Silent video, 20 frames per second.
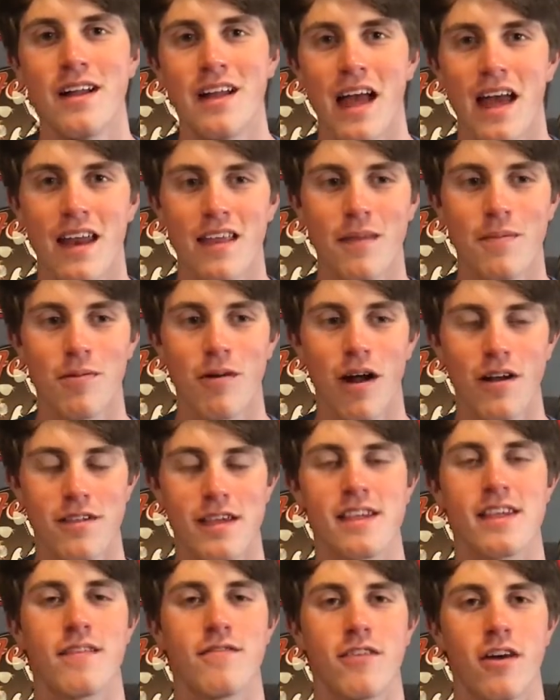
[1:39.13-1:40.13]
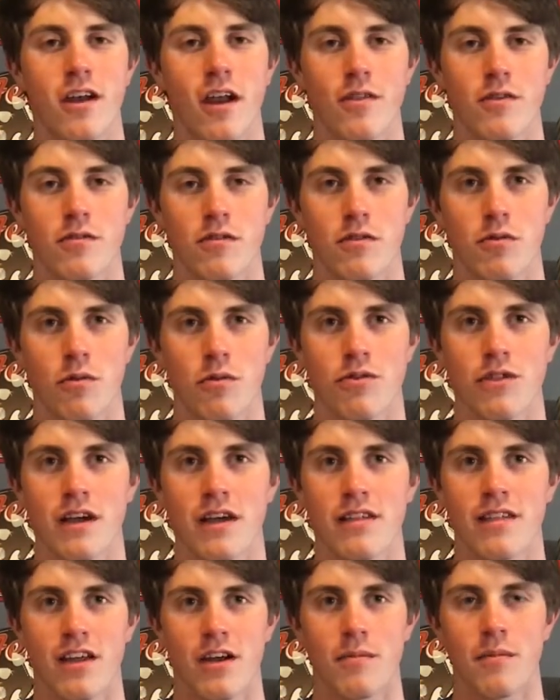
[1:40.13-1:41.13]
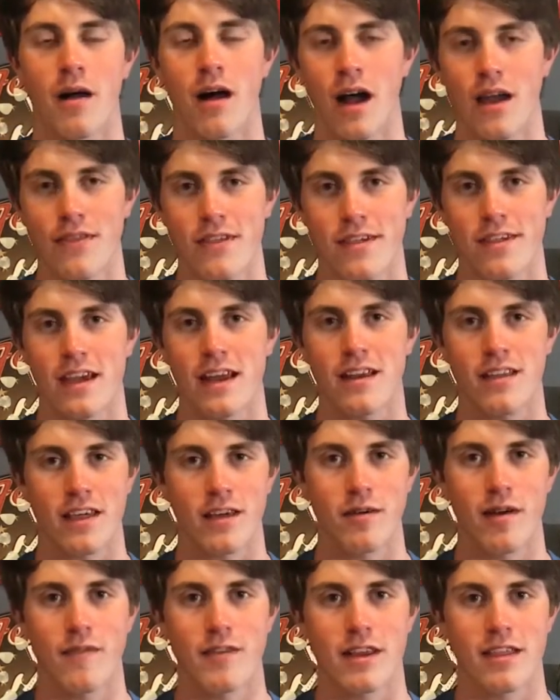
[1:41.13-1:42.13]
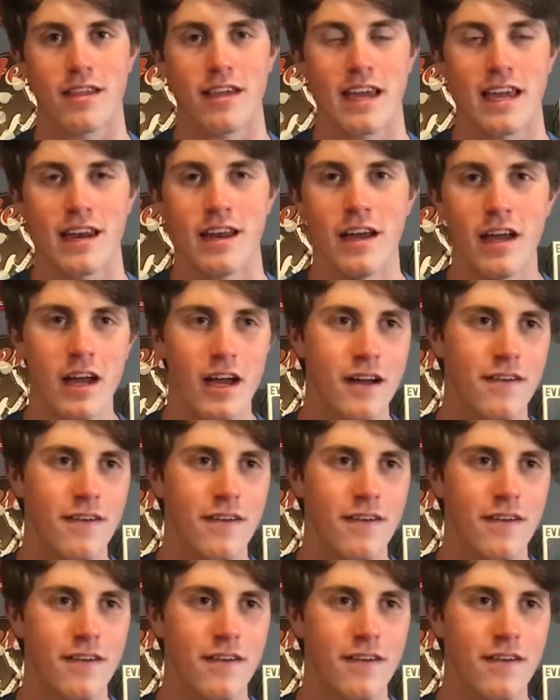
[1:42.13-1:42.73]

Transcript: And in the process, I've done other cool things that are behind the scenes that you haven't seen.